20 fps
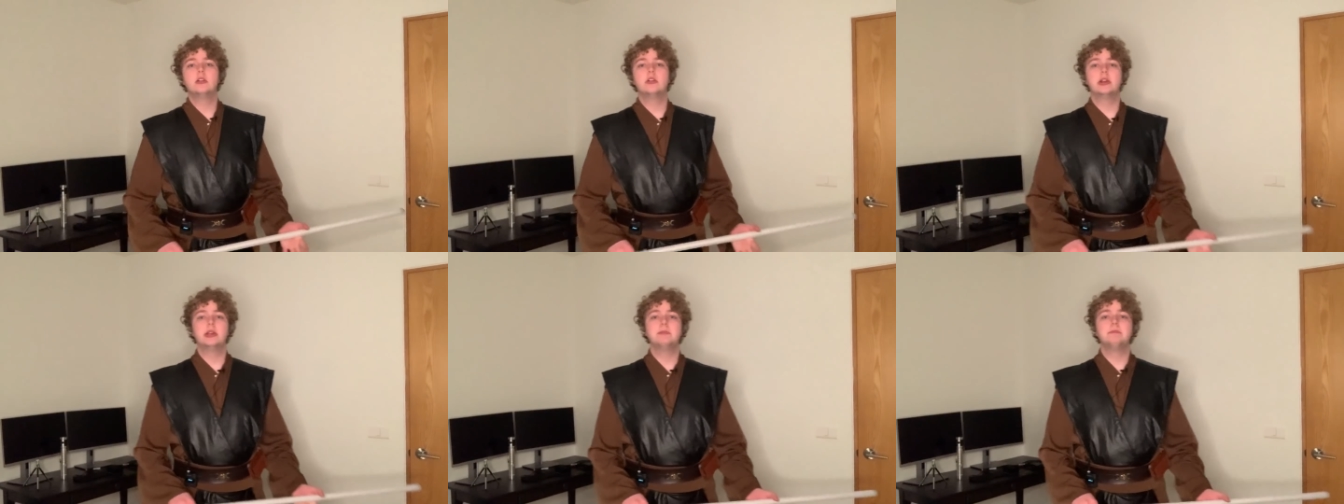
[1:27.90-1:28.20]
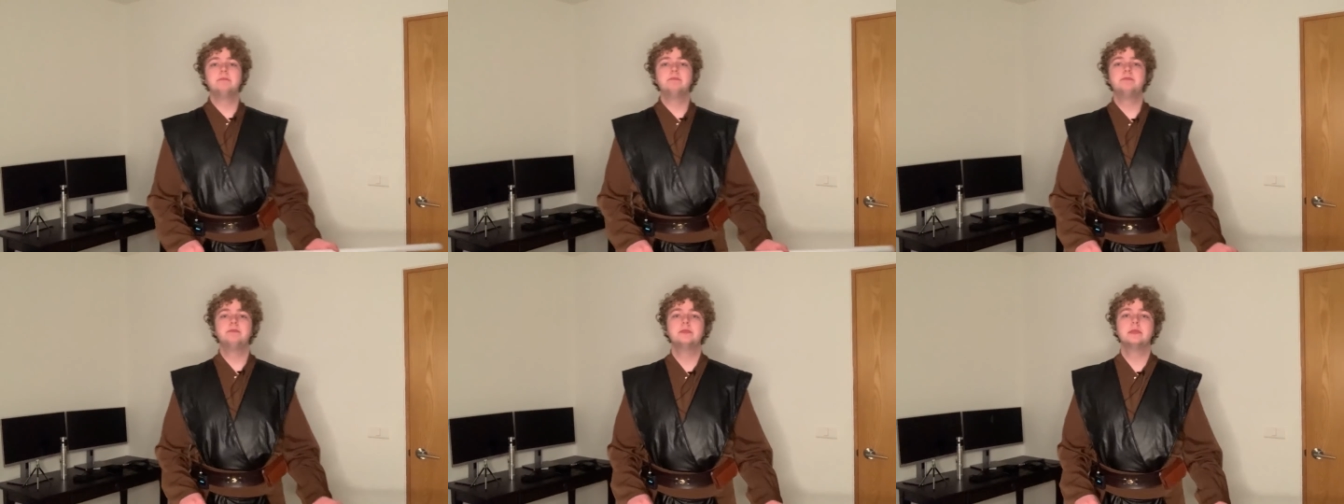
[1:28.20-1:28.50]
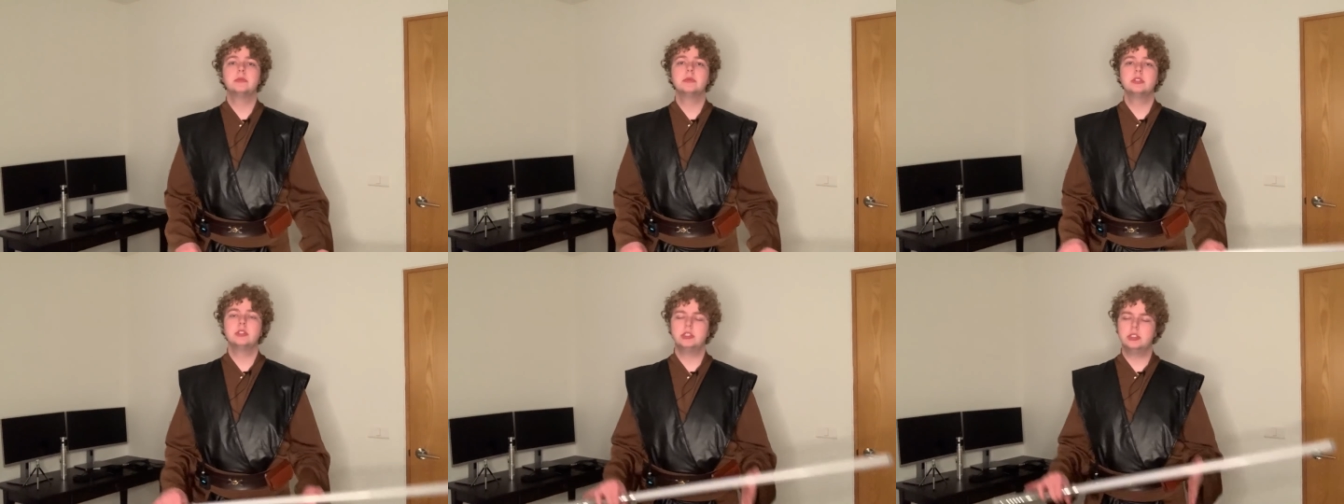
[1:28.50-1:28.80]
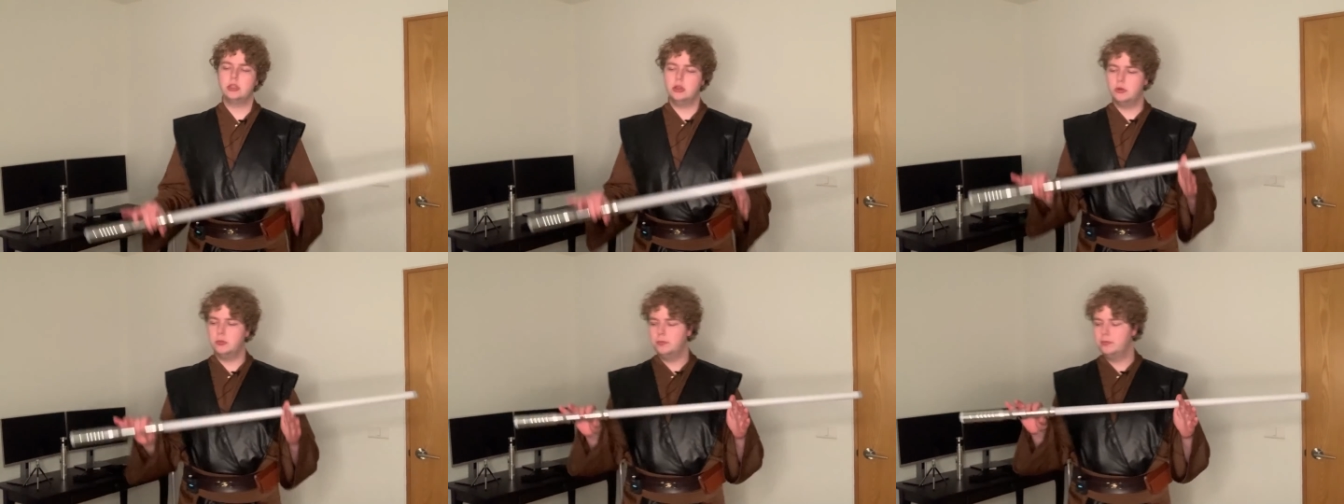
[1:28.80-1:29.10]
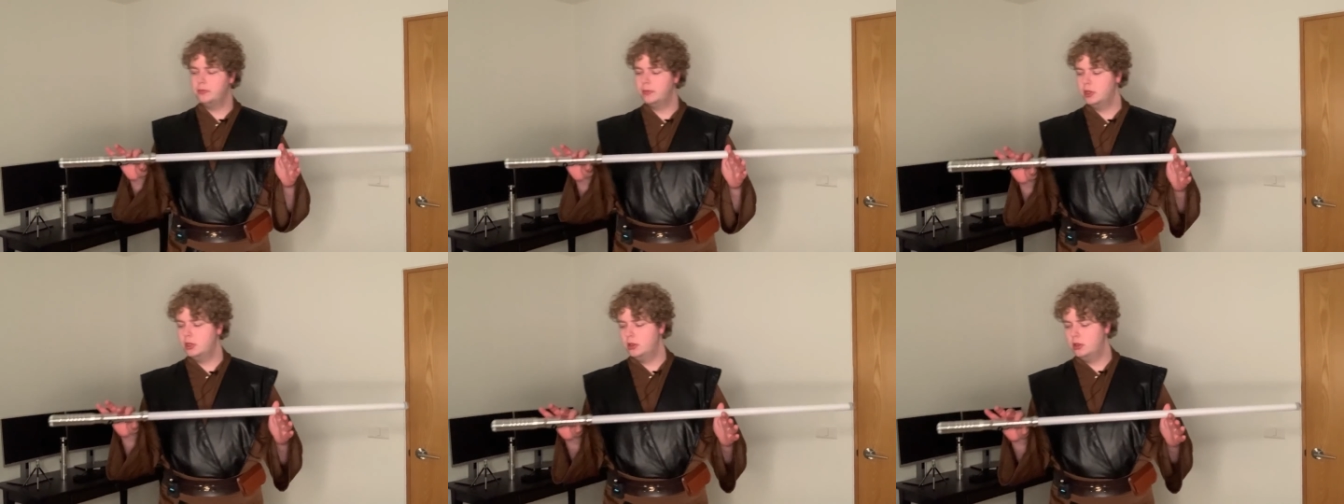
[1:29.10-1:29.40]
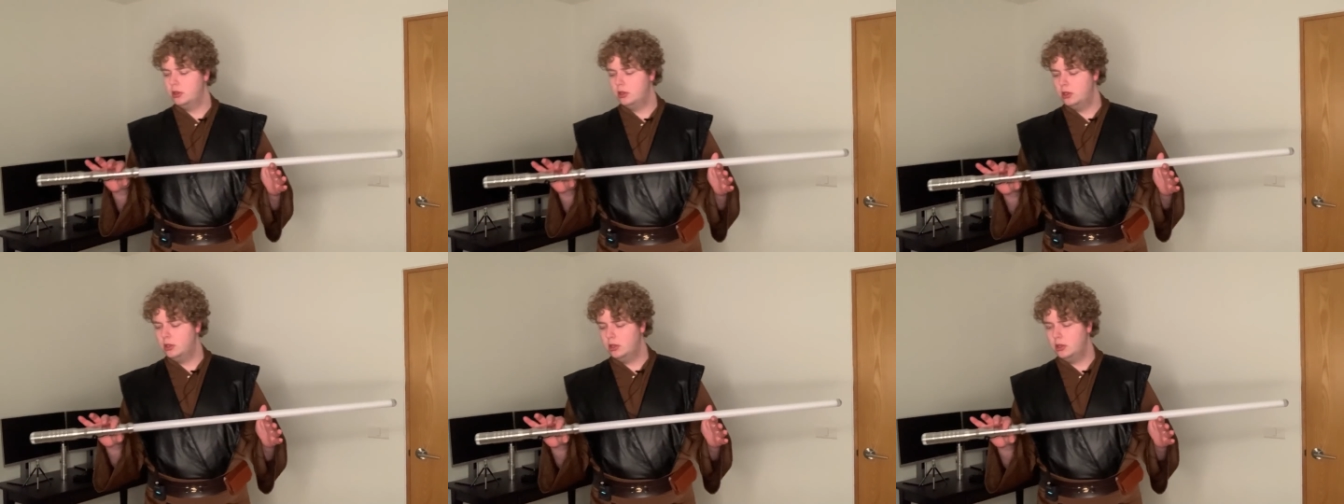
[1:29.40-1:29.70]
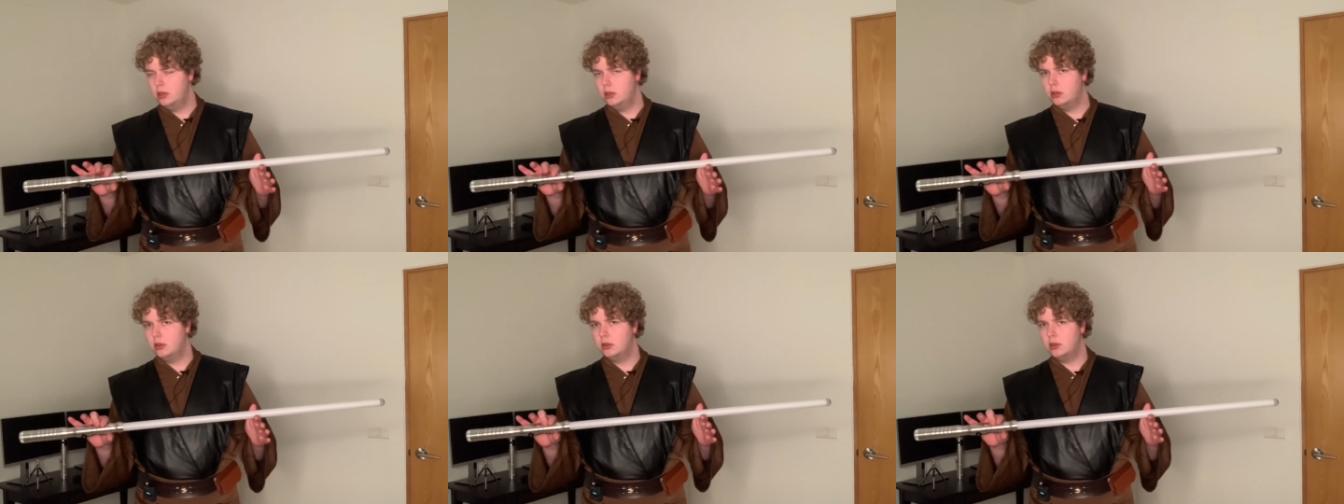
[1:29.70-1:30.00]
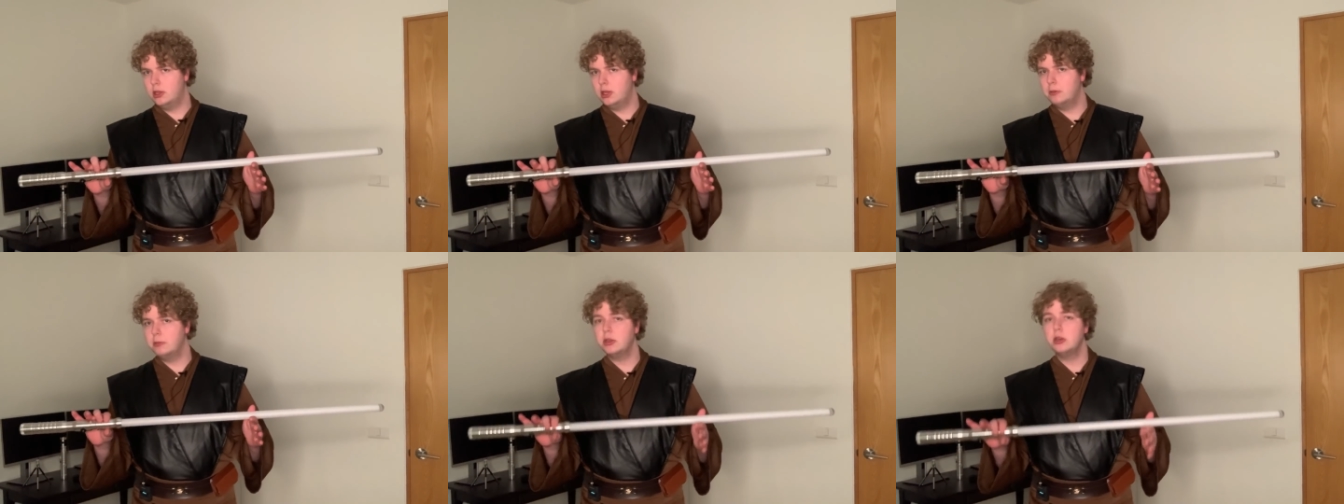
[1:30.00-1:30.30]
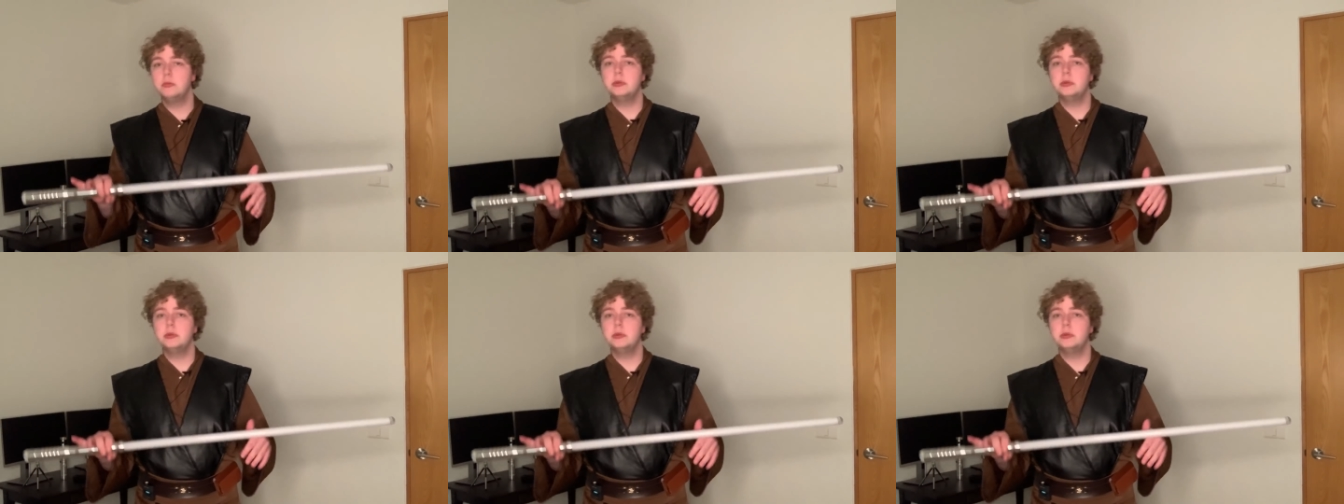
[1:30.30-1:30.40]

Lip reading: All right, so I'm